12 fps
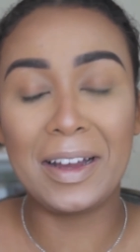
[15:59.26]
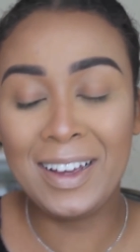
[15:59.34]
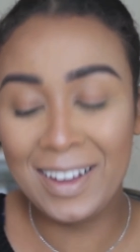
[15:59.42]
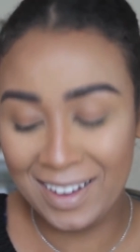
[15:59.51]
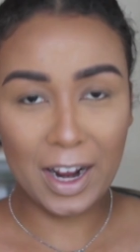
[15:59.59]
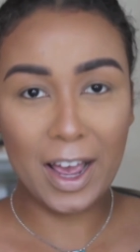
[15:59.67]
I
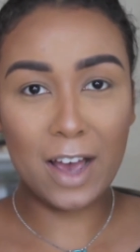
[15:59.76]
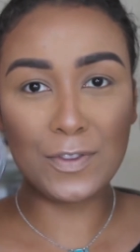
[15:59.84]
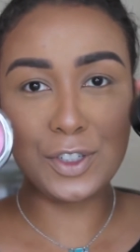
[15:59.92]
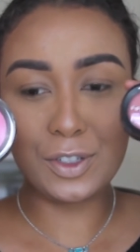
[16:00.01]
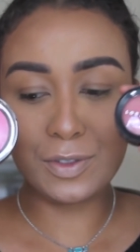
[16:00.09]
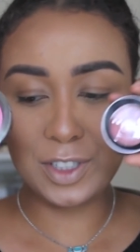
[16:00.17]

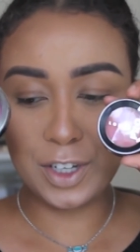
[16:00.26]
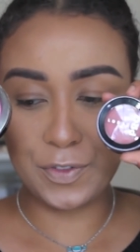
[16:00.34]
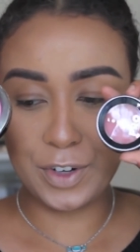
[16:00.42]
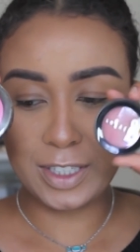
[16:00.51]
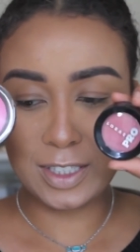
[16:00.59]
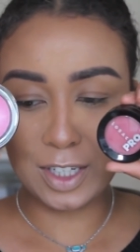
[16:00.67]
have two
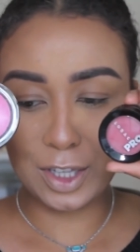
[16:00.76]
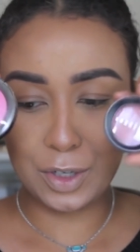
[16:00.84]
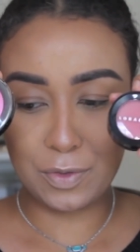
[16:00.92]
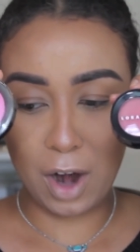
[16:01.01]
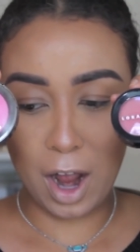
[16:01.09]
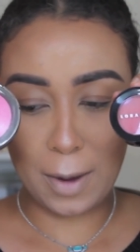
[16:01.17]
different
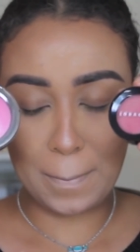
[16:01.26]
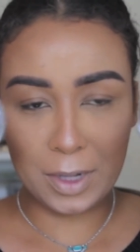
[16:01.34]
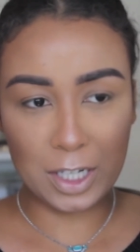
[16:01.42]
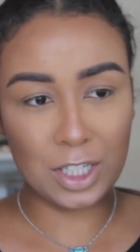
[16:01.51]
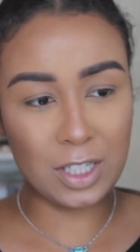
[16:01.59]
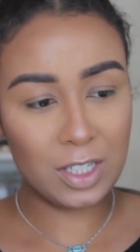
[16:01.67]
Lorac
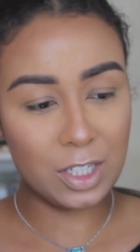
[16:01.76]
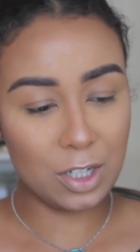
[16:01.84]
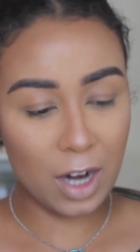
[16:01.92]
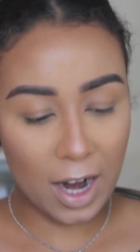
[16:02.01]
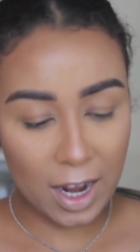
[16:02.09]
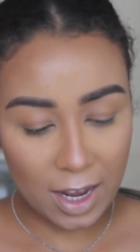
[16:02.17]
blushes to
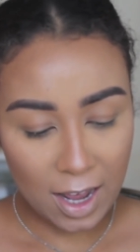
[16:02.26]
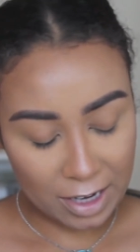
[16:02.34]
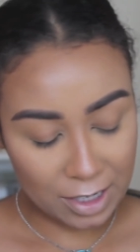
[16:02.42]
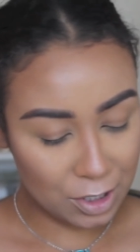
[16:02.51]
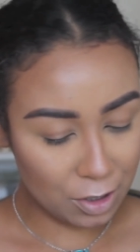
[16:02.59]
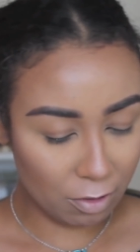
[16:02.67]
try.
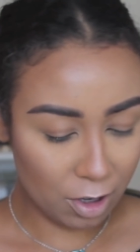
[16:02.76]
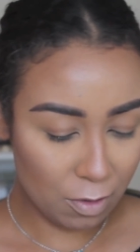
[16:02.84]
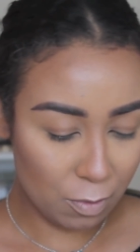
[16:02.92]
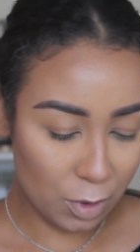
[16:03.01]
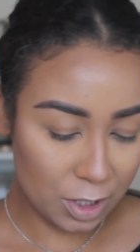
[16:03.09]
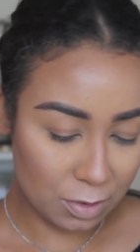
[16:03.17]
I don't know
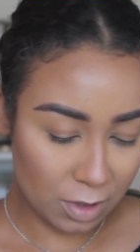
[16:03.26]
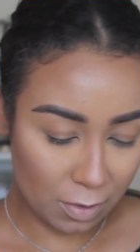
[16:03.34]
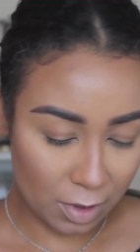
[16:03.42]
which one I